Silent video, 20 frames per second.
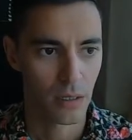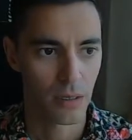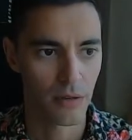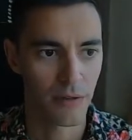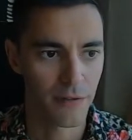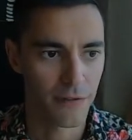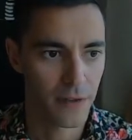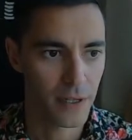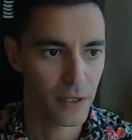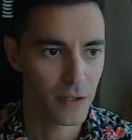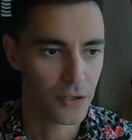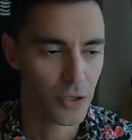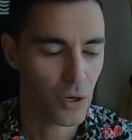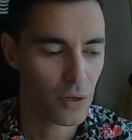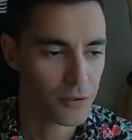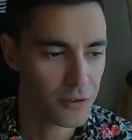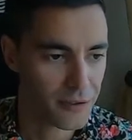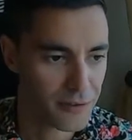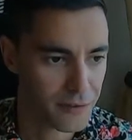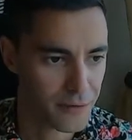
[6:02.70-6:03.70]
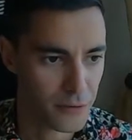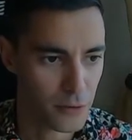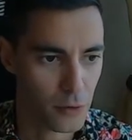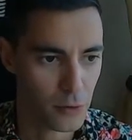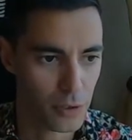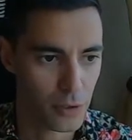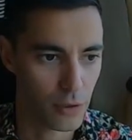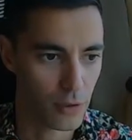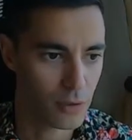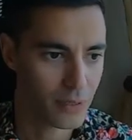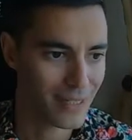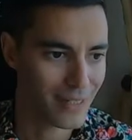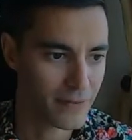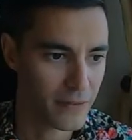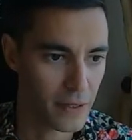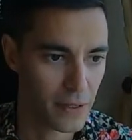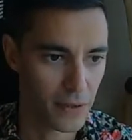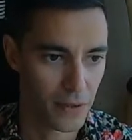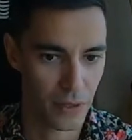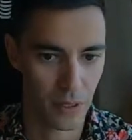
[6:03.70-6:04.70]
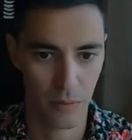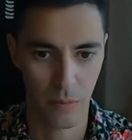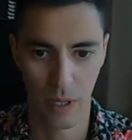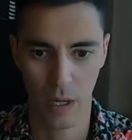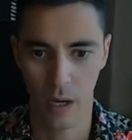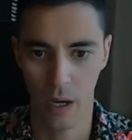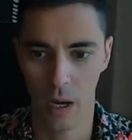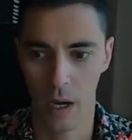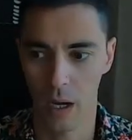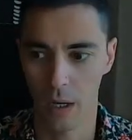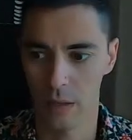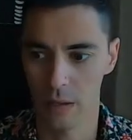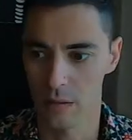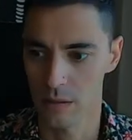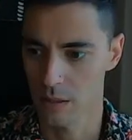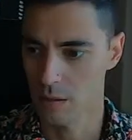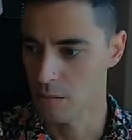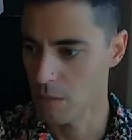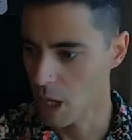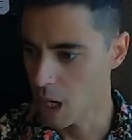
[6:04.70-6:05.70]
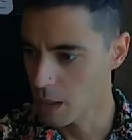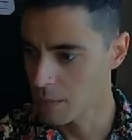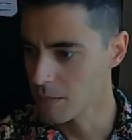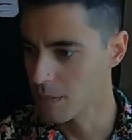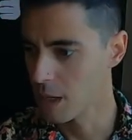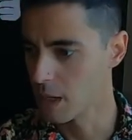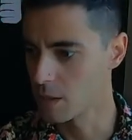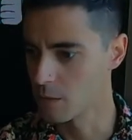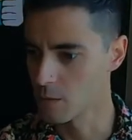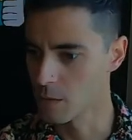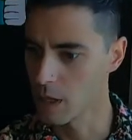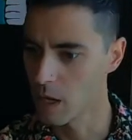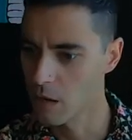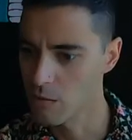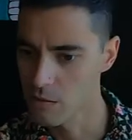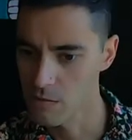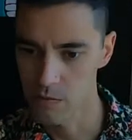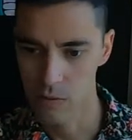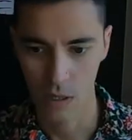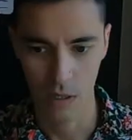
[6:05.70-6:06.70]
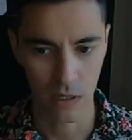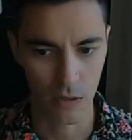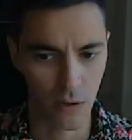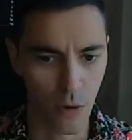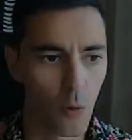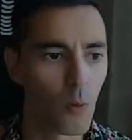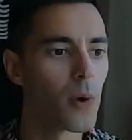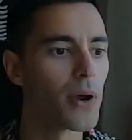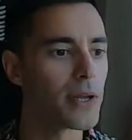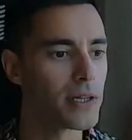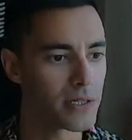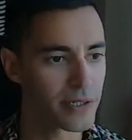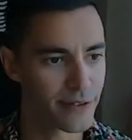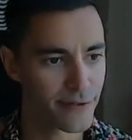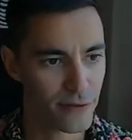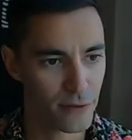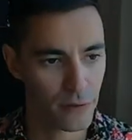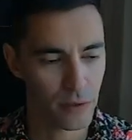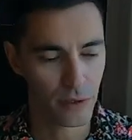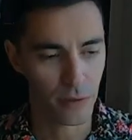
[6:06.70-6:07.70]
You finish all your food. You don't leave anything behind. Because in my mind, the way I was brought, you don't waste food.